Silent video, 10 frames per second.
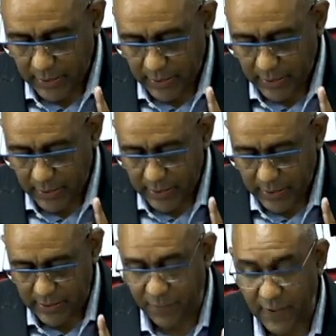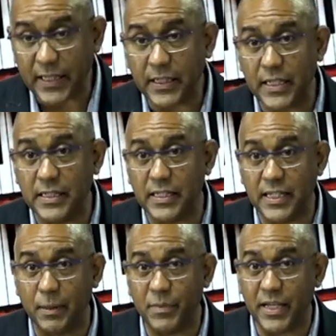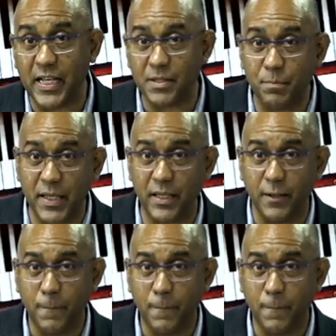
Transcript: C flat is the same thing as B.